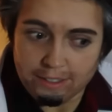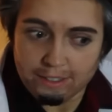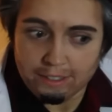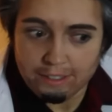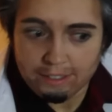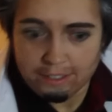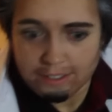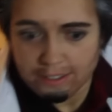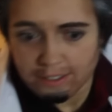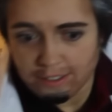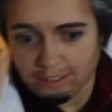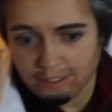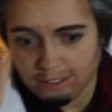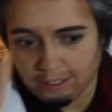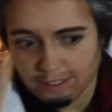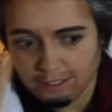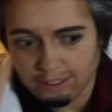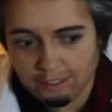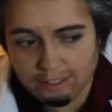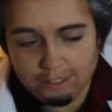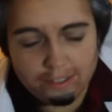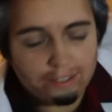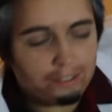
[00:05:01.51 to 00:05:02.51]

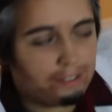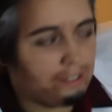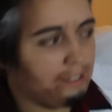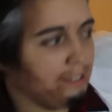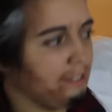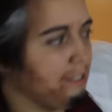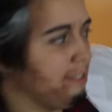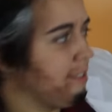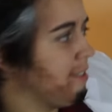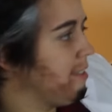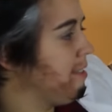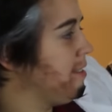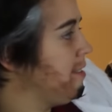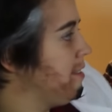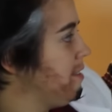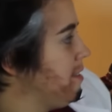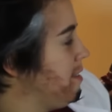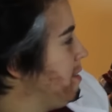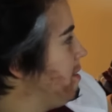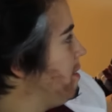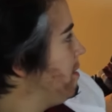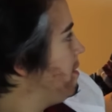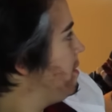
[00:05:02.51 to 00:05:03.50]

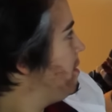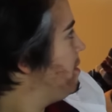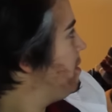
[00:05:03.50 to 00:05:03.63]
(silent)